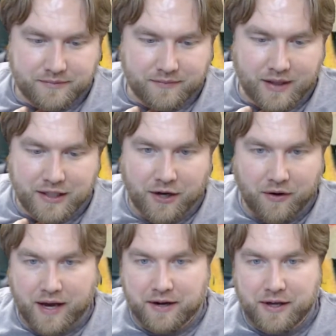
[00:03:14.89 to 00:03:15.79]

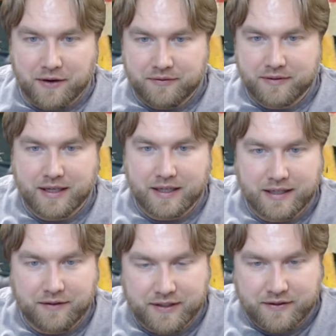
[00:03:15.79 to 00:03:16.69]
don't know,
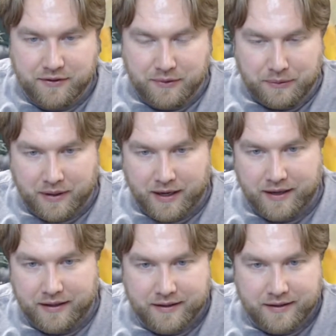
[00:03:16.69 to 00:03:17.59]
give
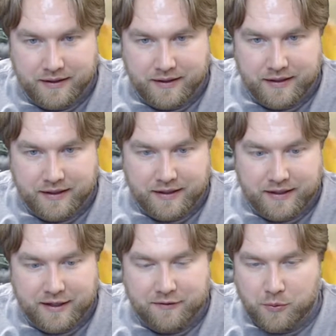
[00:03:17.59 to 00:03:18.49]

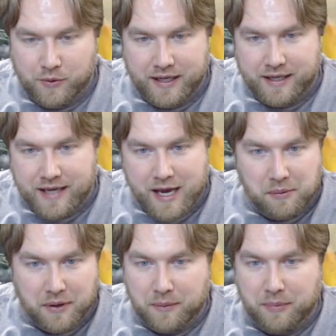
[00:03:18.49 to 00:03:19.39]
them away to a
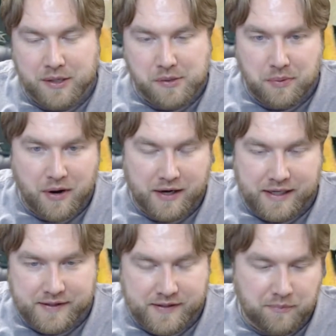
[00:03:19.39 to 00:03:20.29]
neighbor, bring them to a
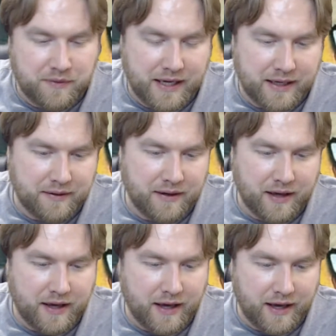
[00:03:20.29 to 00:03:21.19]
party, something.
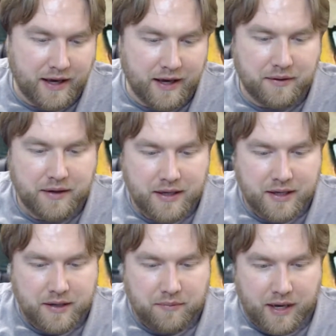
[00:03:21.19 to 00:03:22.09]

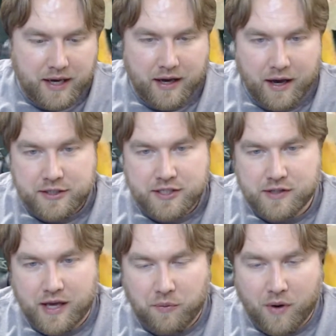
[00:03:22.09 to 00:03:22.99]
But
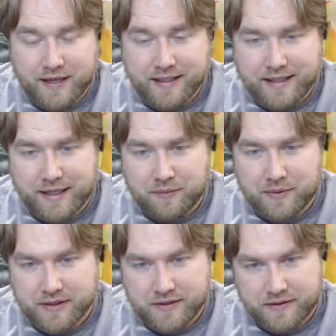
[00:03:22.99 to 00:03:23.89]
I wanted to get them
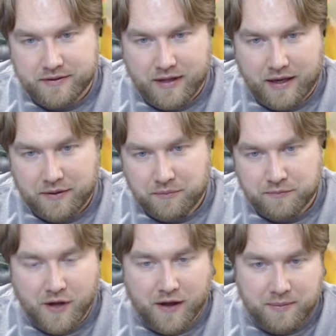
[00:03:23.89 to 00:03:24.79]
because I
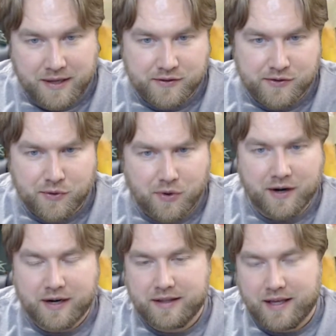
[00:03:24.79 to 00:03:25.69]
saw them at the
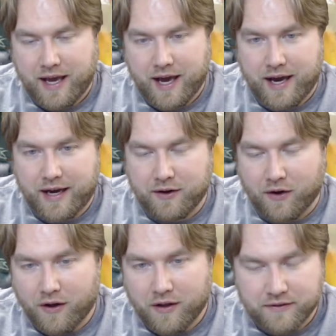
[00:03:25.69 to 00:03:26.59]
store and they had
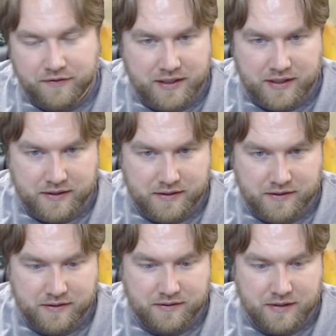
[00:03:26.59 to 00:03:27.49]
all of
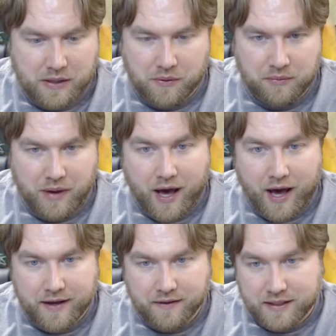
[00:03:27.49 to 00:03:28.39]
these,
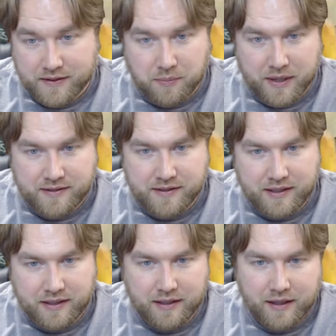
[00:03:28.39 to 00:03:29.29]
hot, spicy